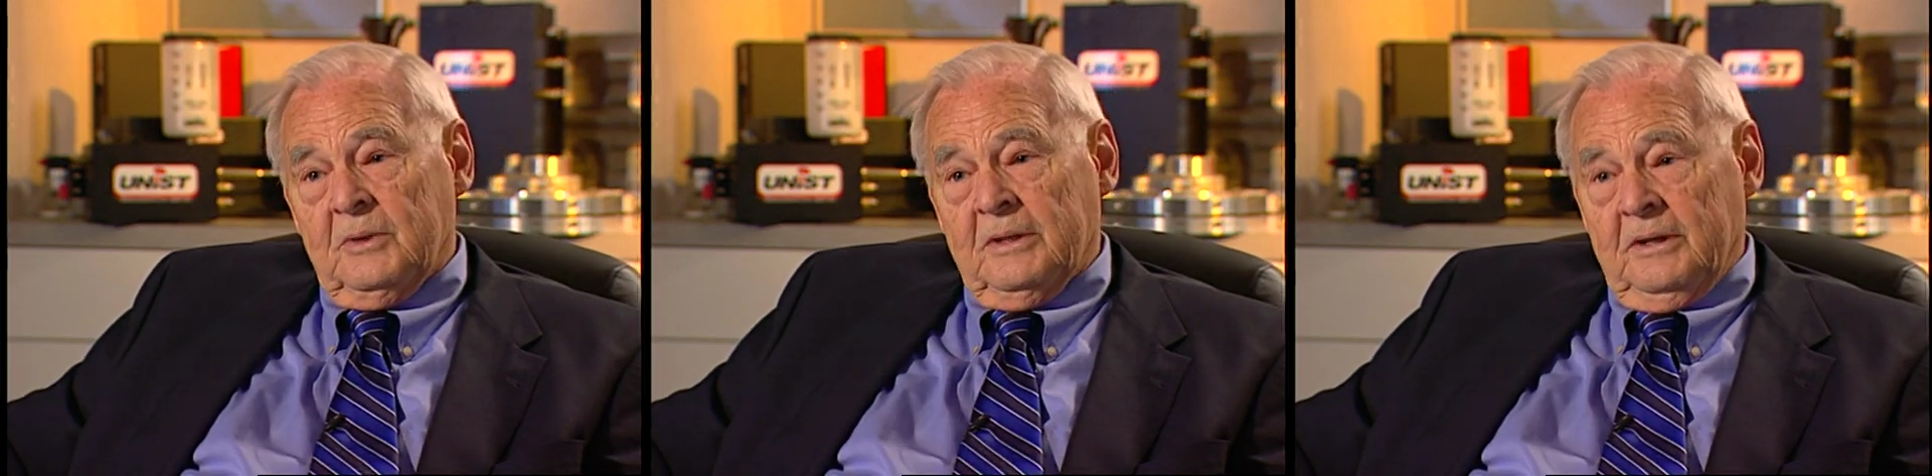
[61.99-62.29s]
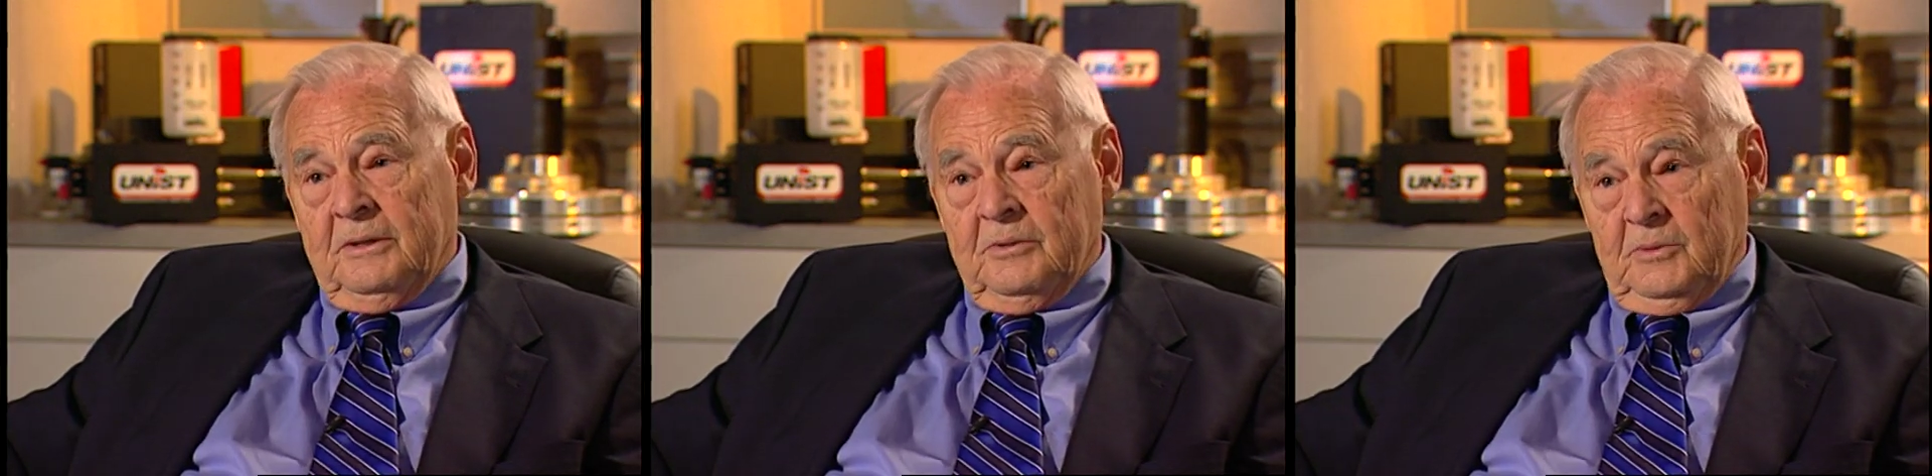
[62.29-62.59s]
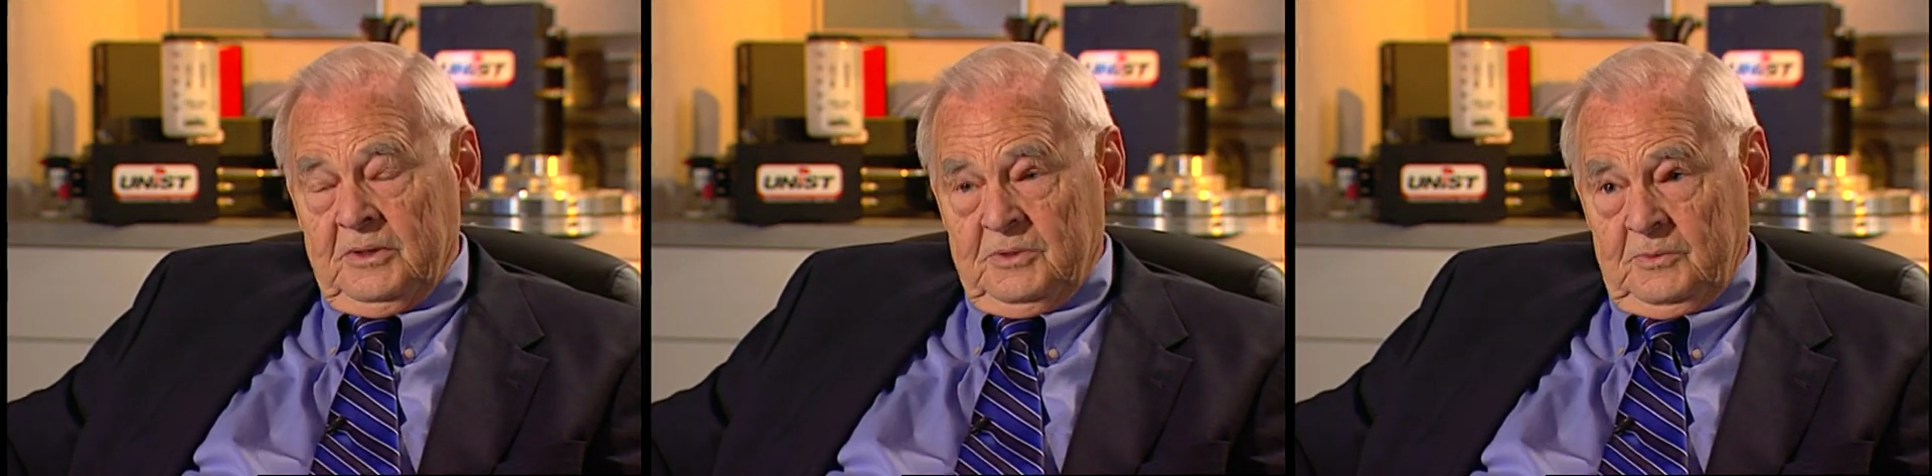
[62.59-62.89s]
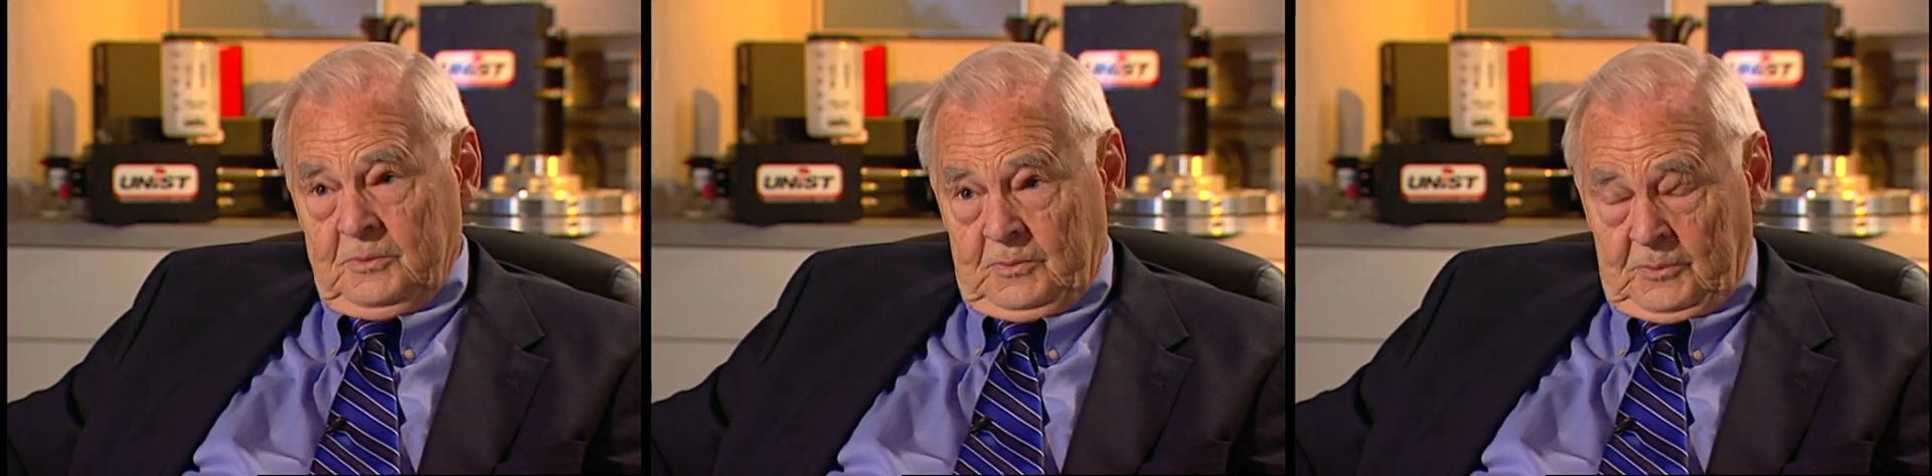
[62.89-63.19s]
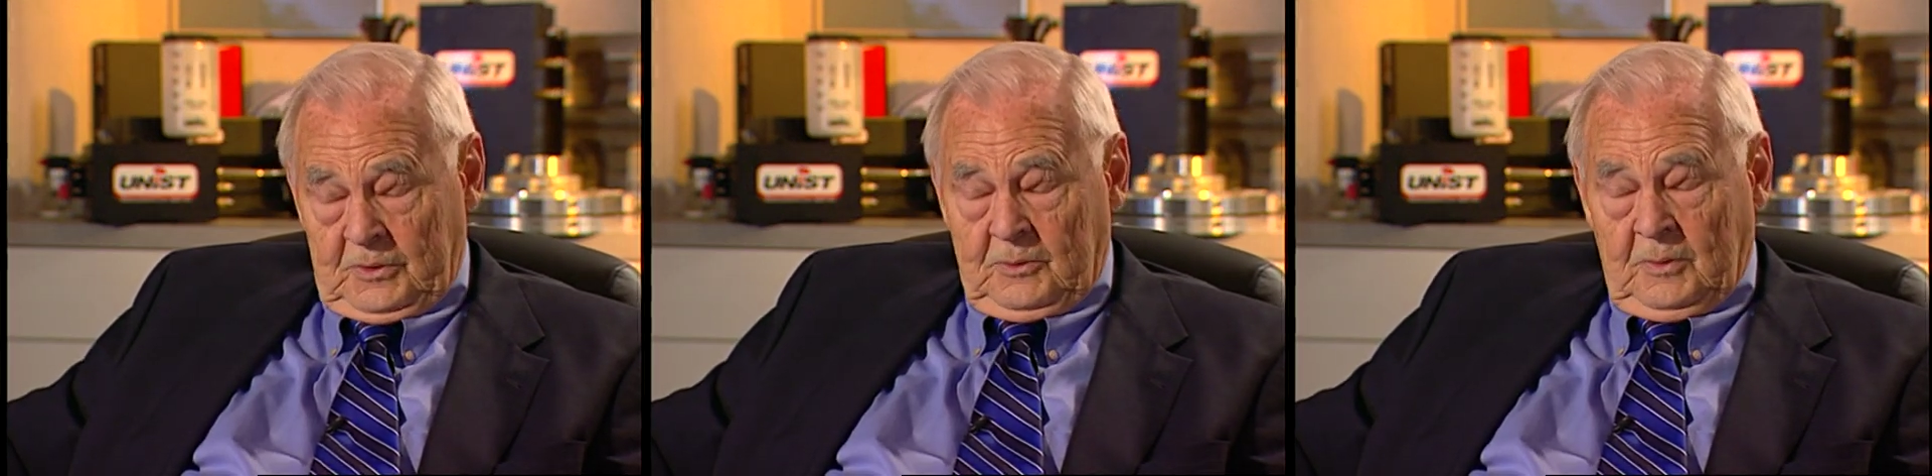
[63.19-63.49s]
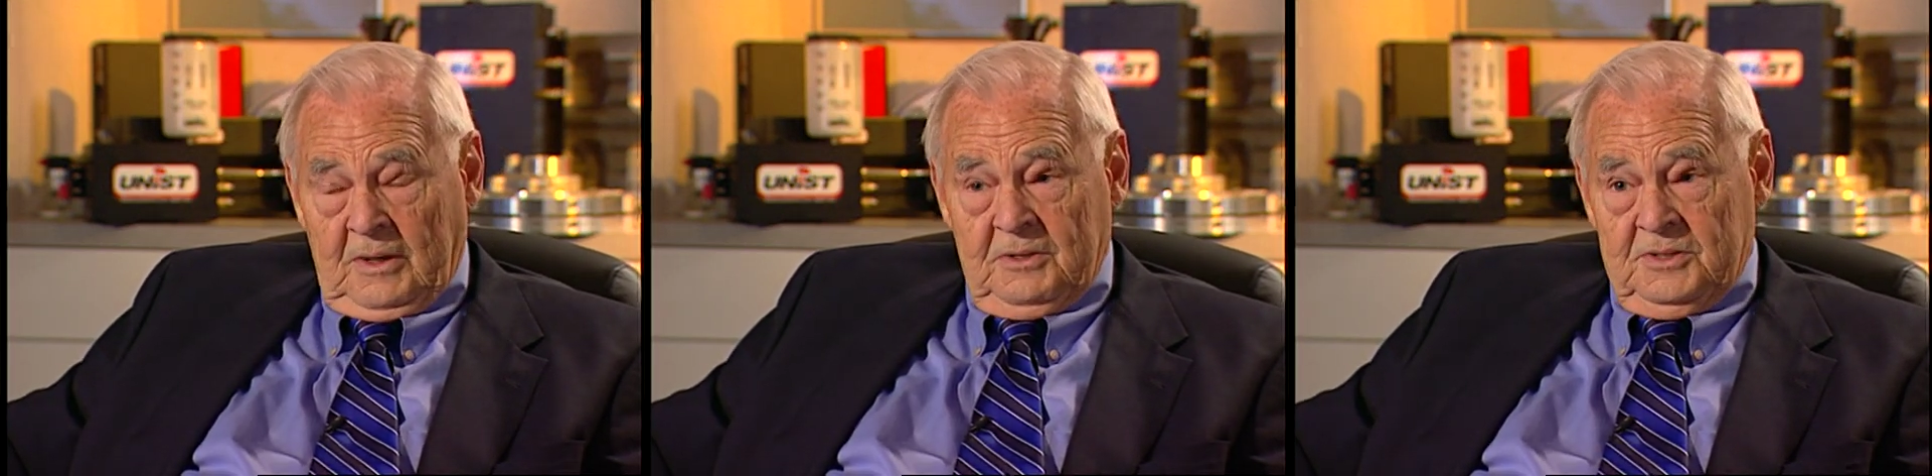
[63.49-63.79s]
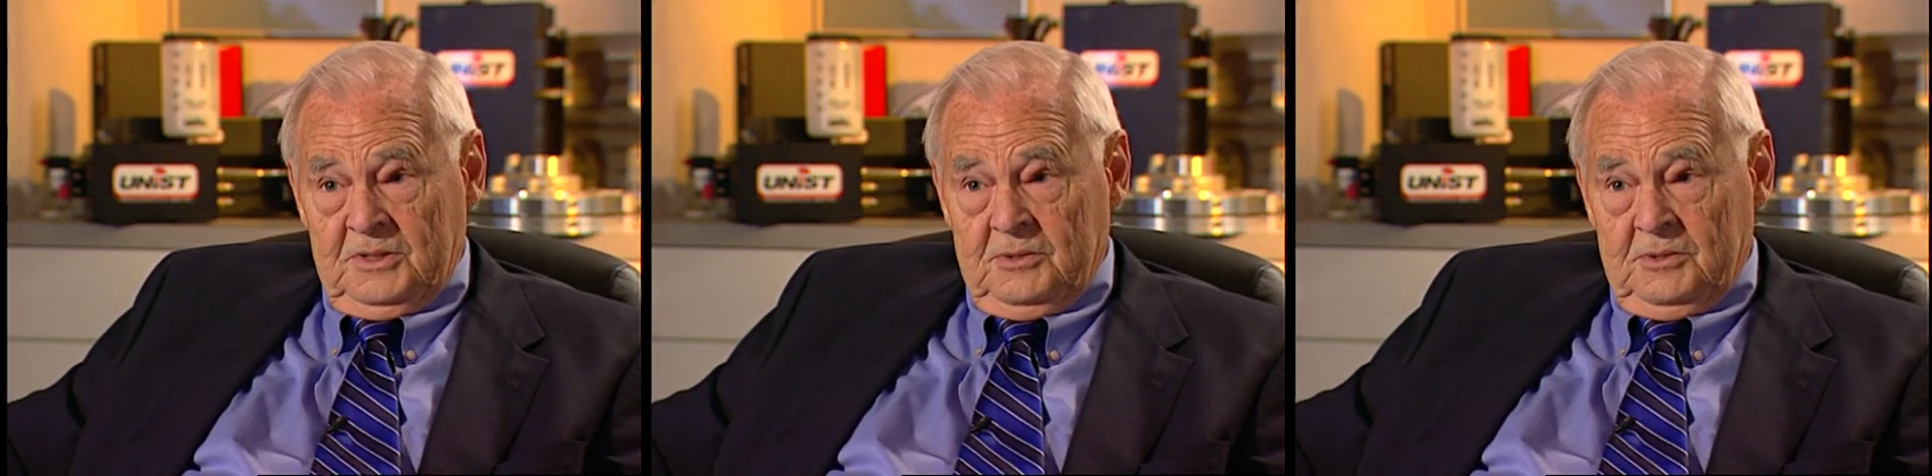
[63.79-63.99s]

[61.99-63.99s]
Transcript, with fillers: related, which requires the